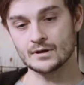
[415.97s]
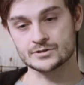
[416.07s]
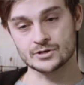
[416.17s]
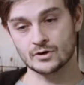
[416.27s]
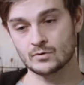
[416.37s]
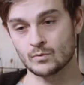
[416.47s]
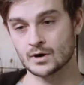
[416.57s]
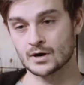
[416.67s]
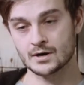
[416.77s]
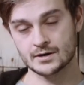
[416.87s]
took
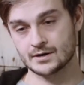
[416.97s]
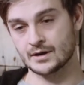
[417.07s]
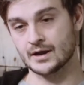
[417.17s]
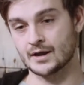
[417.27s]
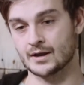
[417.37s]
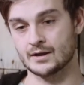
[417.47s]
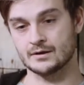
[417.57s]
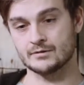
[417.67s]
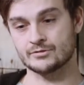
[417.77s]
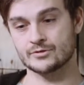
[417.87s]
work
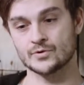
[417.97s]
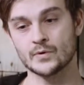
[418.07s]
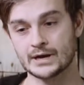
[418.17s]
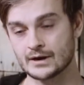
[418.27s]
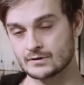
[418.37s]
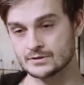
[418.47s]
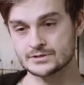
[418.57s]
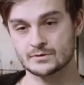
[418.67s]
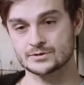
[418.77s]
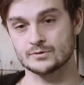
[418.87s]
and threw it out on
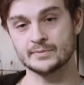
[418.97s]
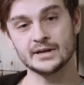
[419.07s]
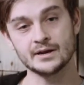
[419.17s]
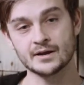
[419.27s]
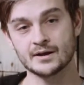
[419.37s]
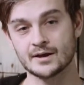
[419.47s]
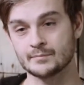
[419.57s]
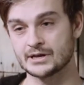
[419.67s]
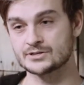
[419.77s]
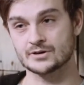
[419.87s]
social media. I
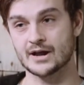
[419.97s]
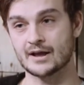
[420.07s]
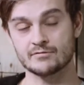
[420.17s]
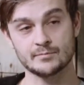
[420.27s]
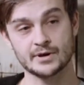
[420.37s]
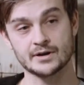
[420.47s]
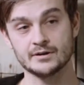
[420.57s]
made sure everybody